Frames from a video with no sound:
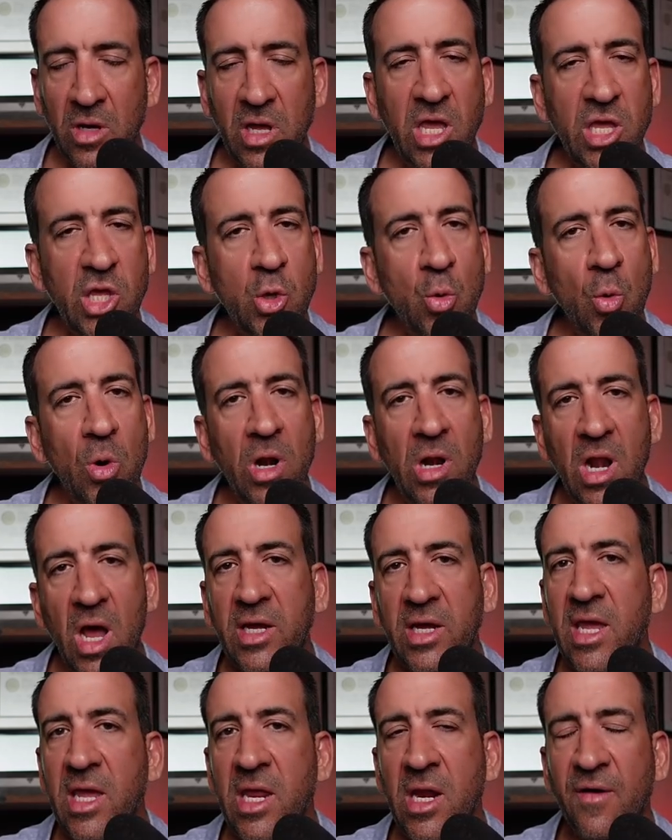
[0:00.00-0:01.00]
okay, you were
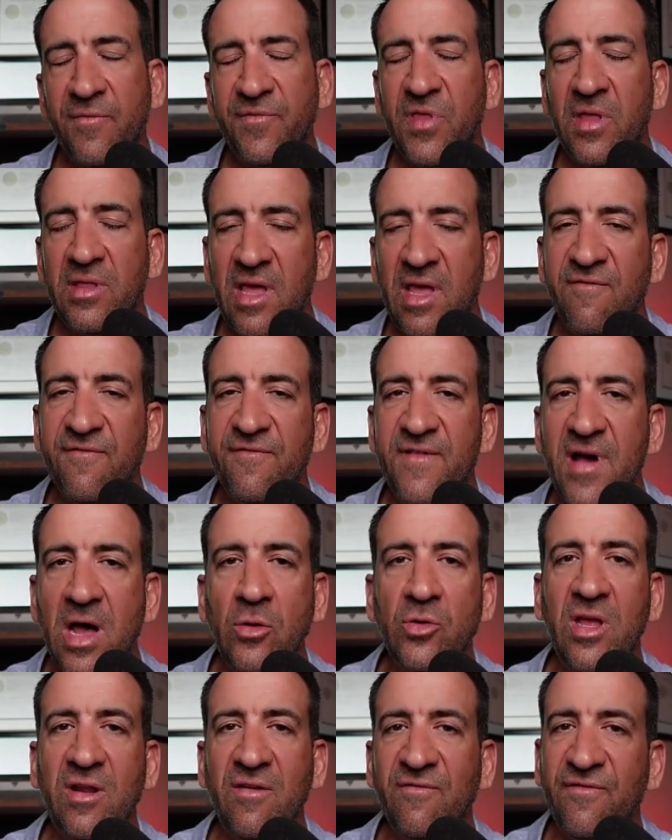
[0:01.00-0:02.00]
lucky enough that they
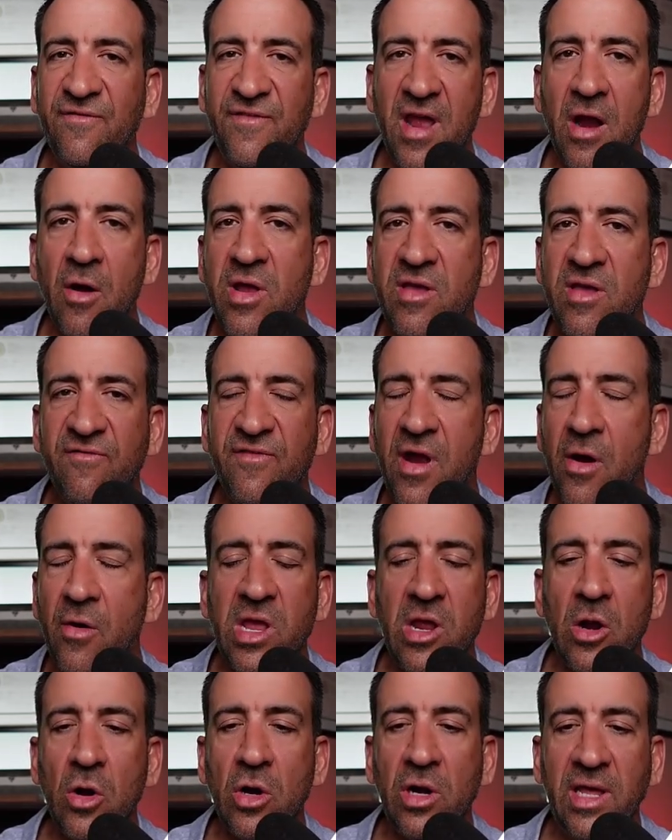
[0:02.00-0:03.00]
found it very,
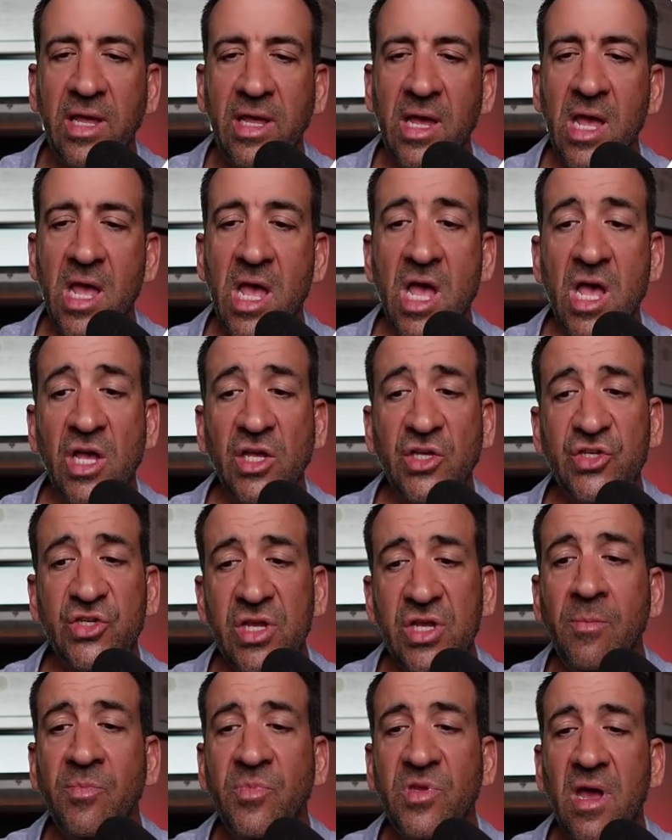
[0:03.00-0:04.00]
very early,
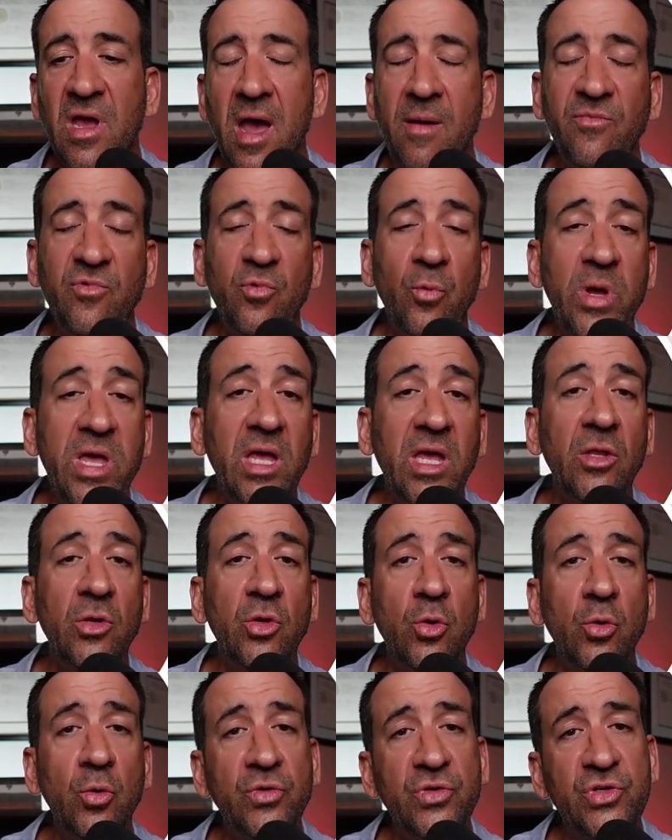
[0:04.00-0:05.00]
sometimes we
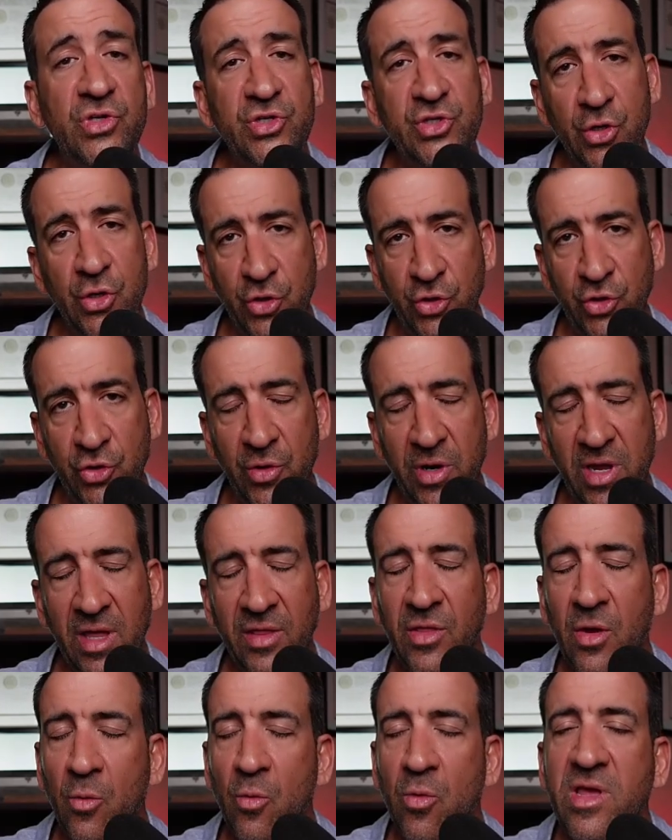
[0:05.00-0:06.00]
can do surgery.
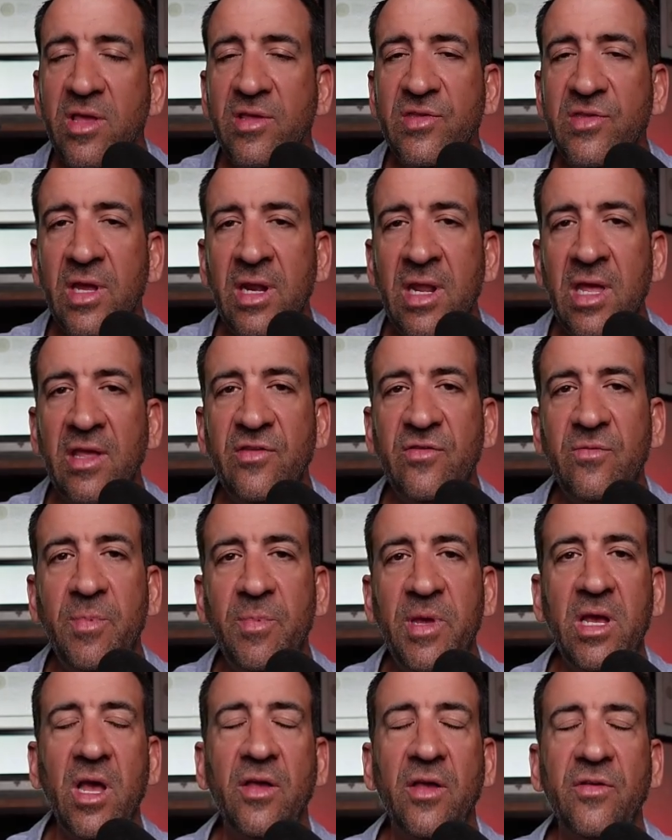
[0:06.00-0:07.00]
And the reason is
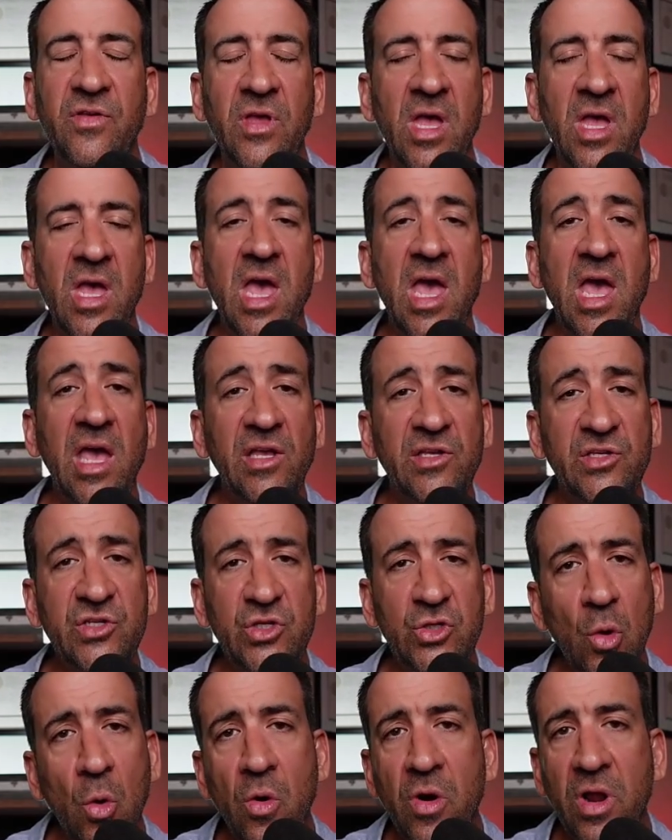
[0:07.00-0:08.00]
because
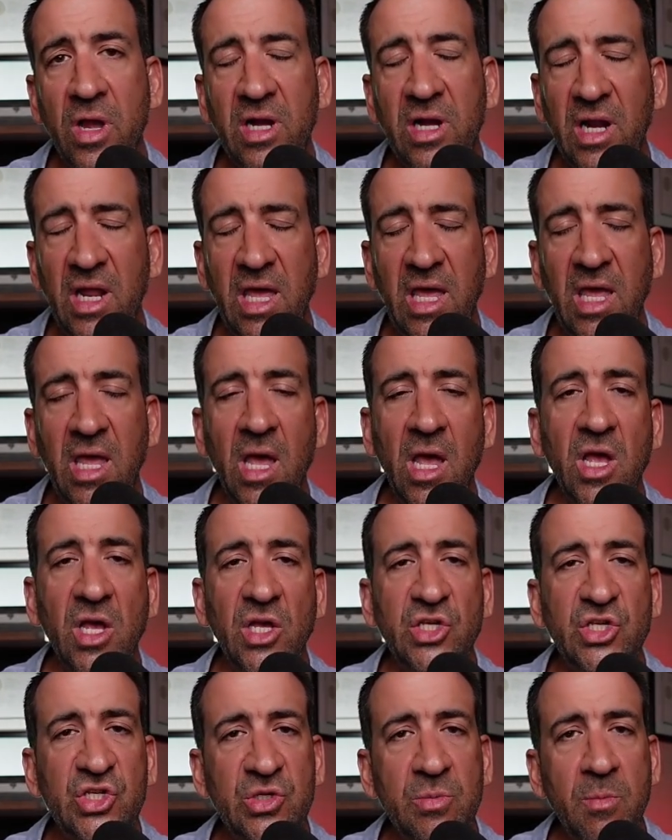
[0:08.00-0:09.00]
historically,
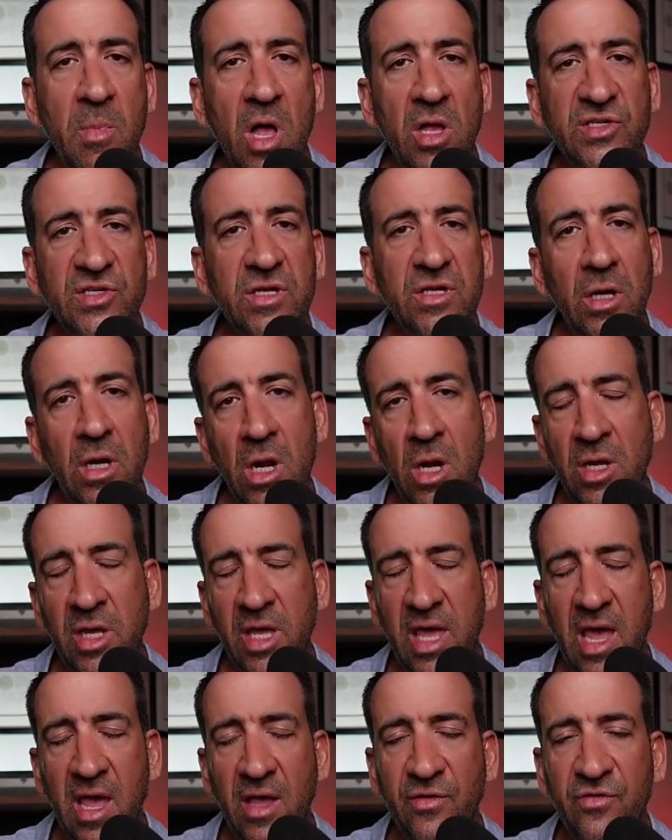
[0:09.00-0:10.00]
small cell lung
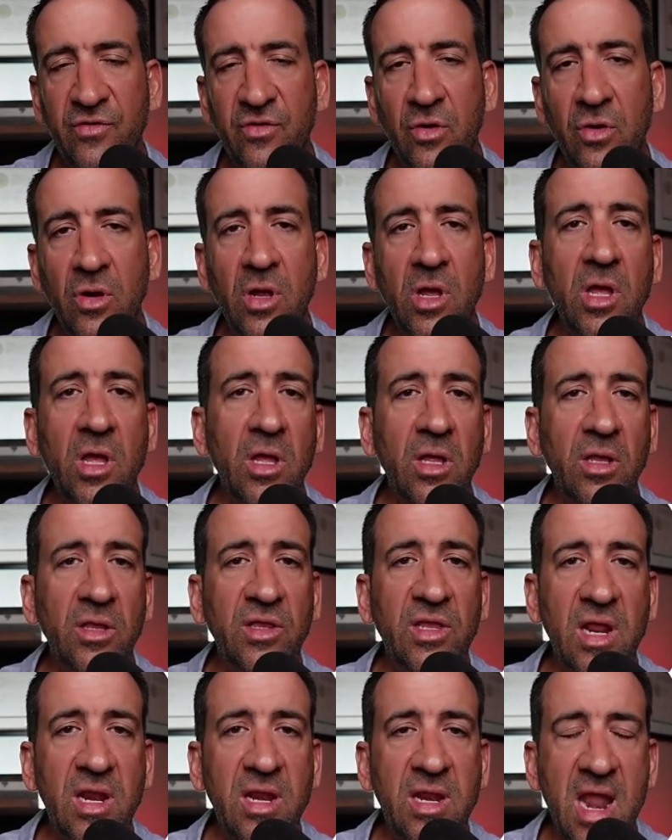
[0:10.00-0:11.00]
cancer
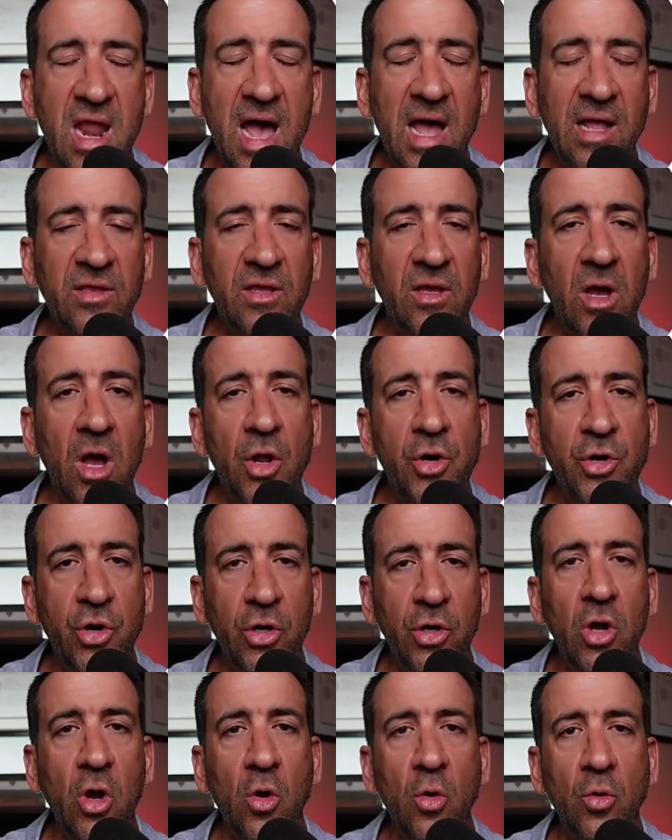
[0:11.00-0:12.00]
did not
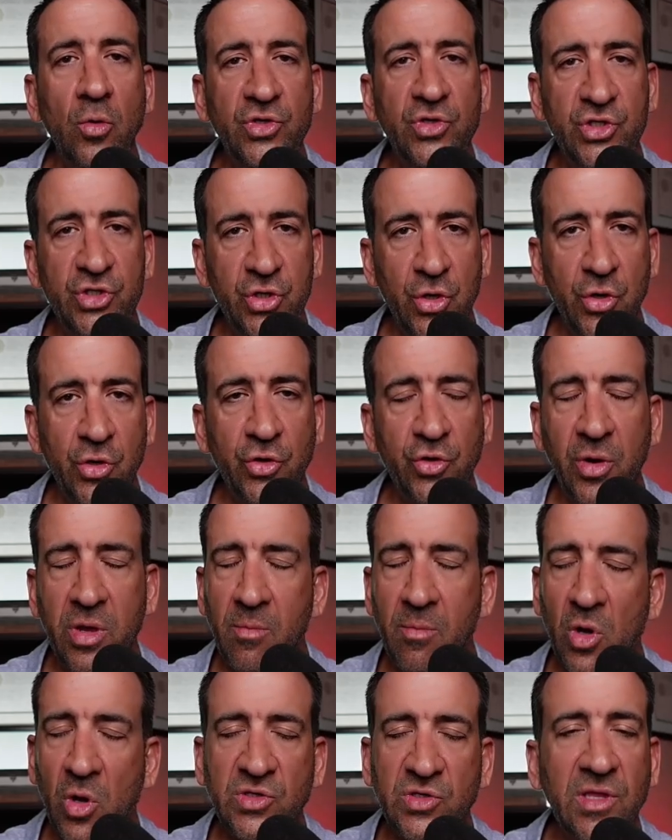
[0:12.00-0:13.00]
undergo
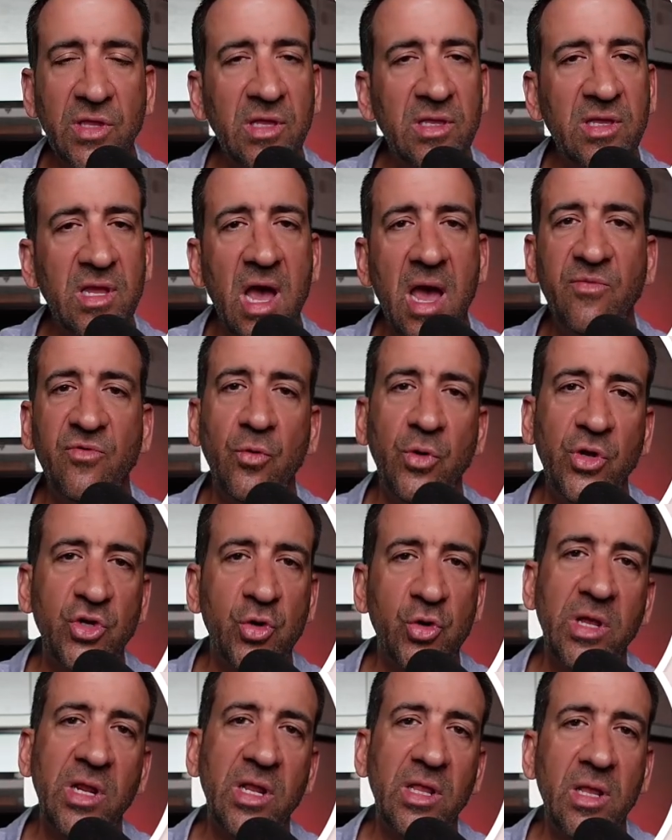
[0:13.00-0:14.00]
surgery. Most of the times we
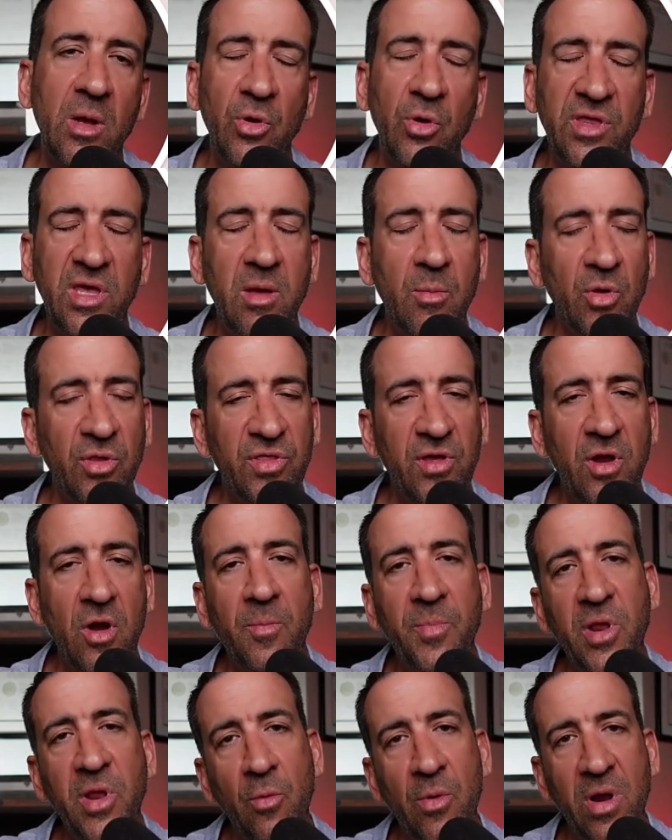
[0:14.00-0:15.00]
treated them with
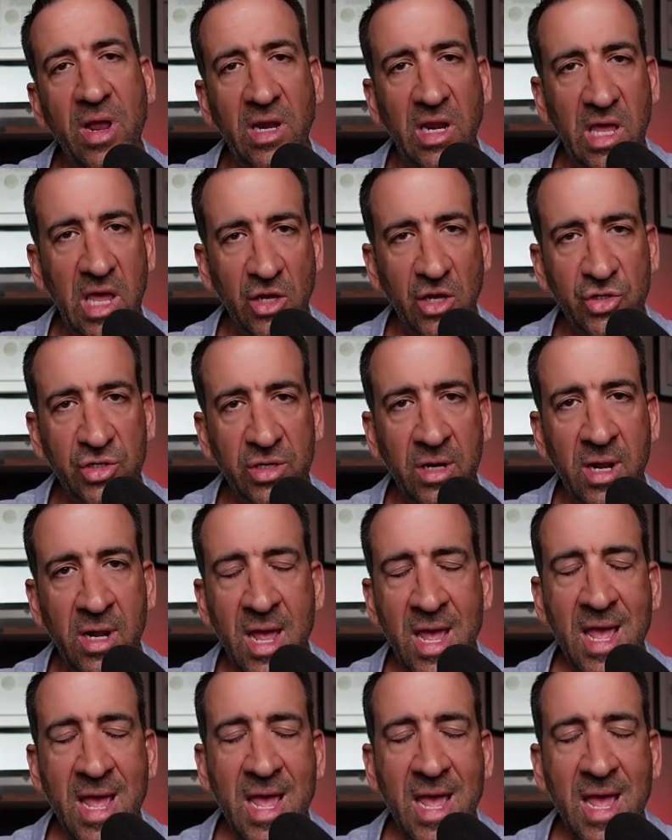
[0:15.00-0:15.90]
chemotherapy and radiation.